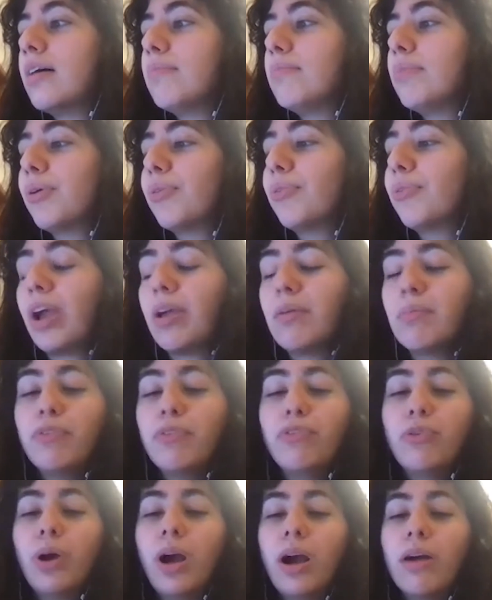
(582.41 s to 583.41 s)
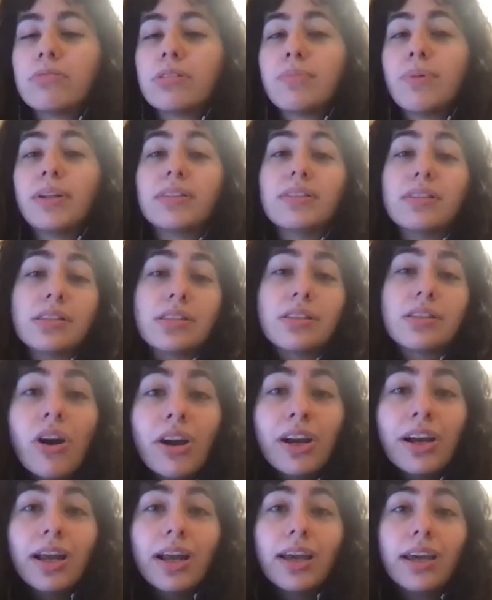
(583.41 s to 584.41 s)
but right before I was about to
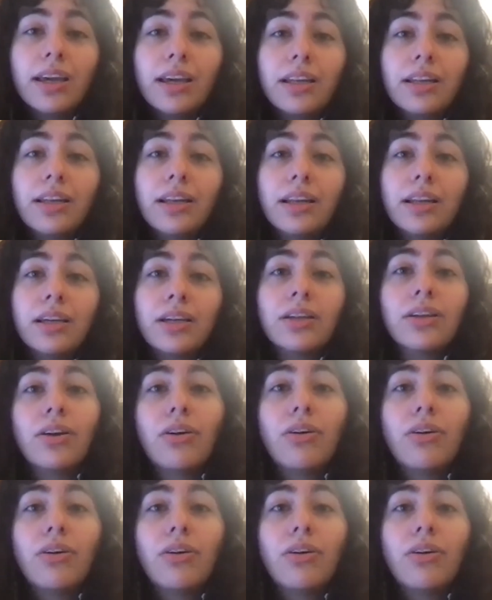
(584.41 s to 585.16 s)
start it, it's